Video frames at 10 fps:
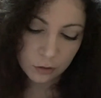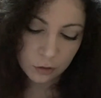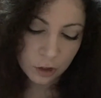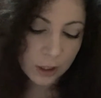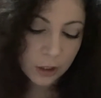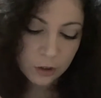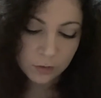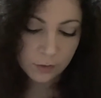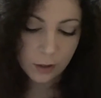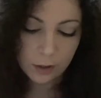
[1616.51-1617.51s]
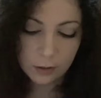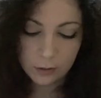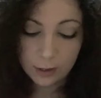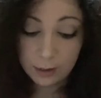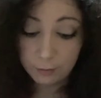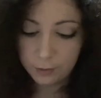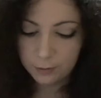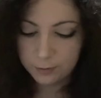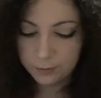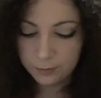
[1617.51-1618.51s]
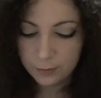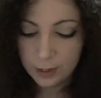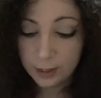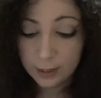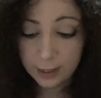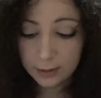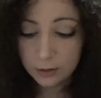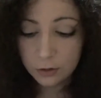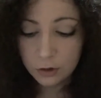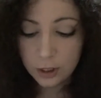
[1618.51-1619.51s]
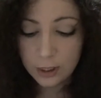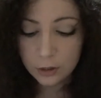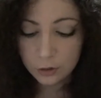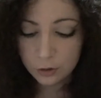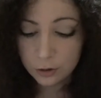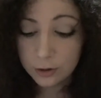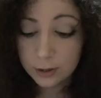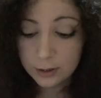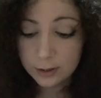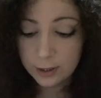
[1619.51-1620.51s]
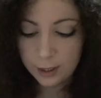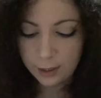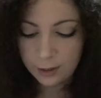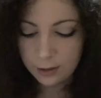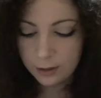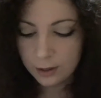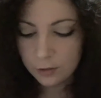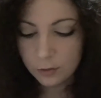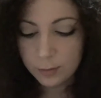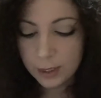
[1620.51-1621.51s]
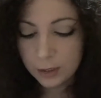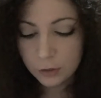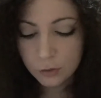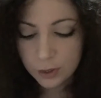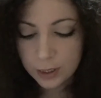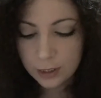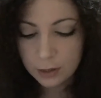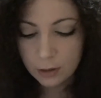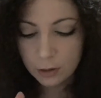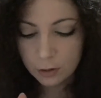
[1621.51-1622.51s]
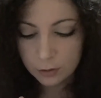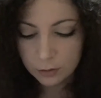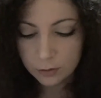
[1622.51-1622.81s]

change of color ever. And it hasn't changed to this day. It remained green on